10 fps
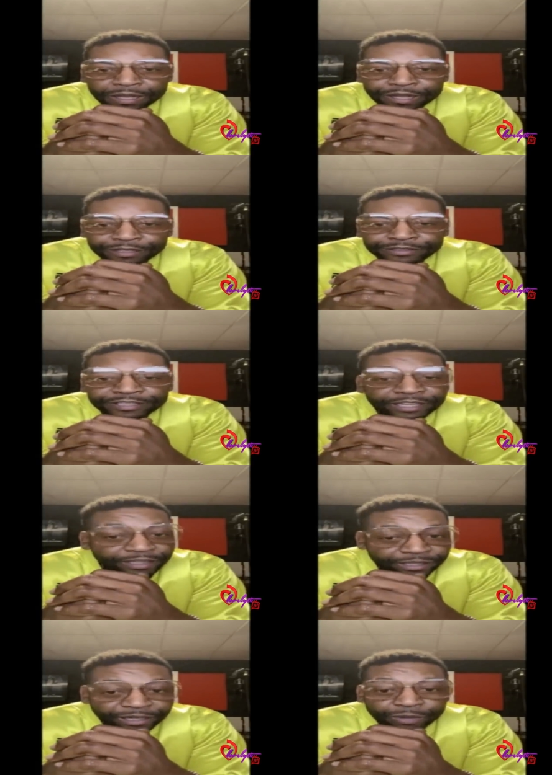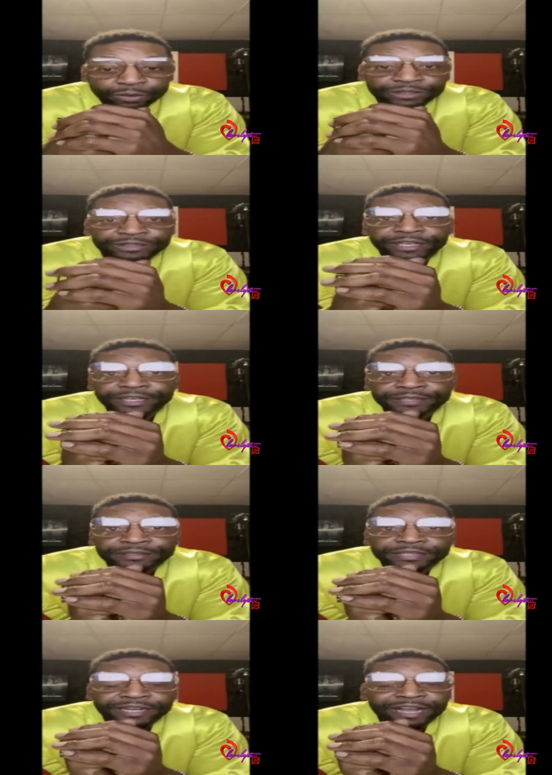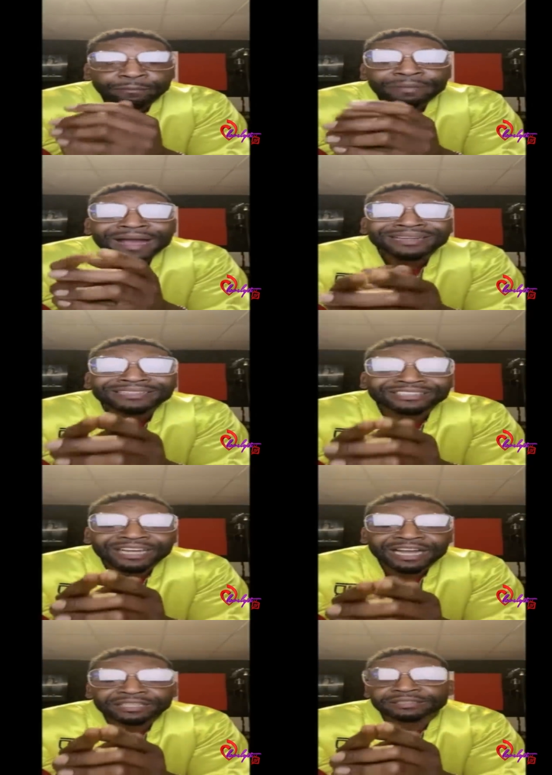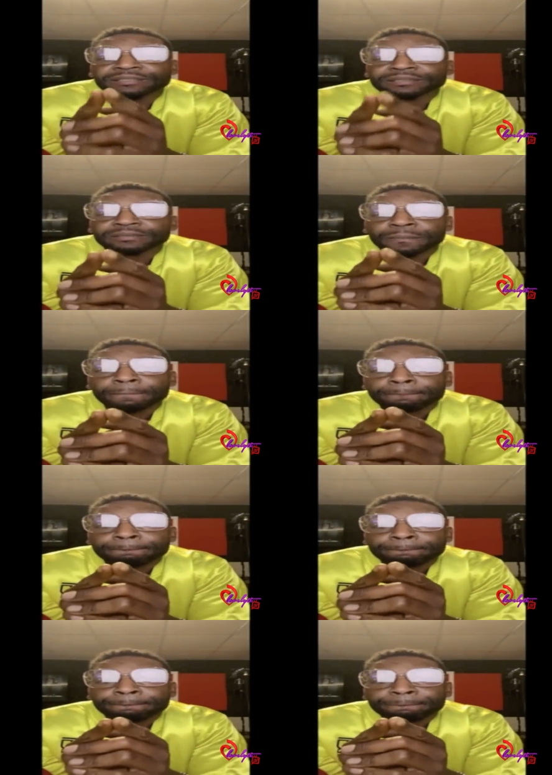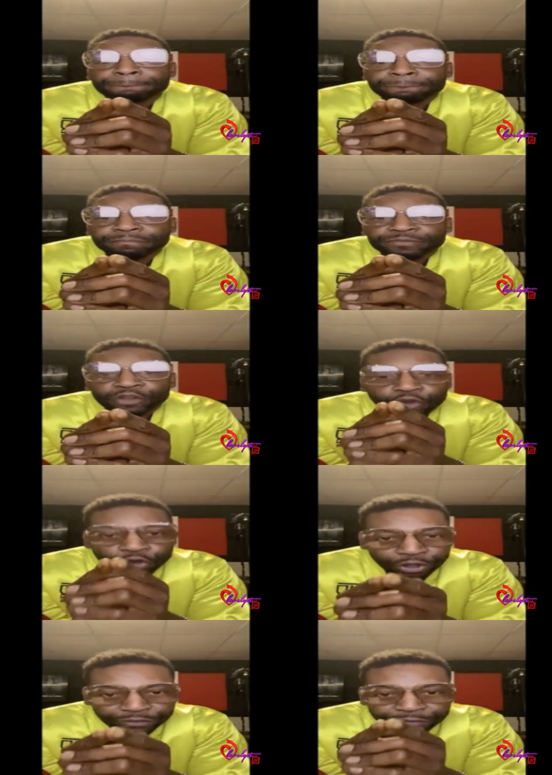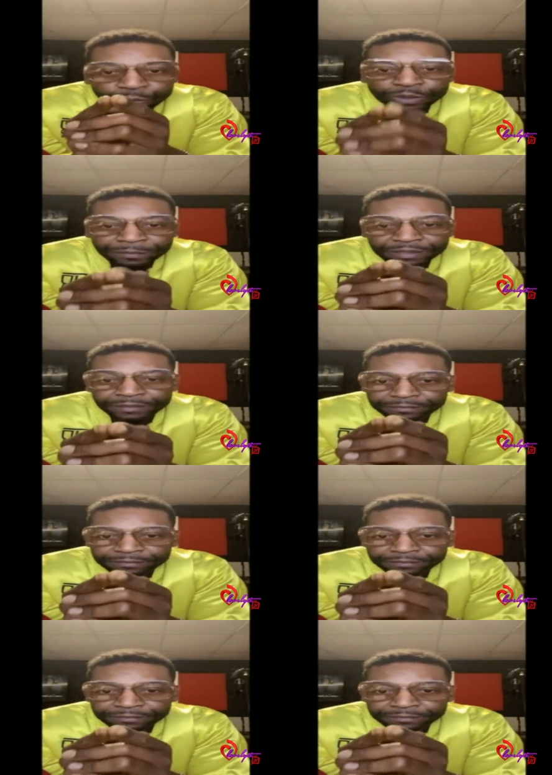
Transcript: Second thing I want to say is that I apologize to all of the women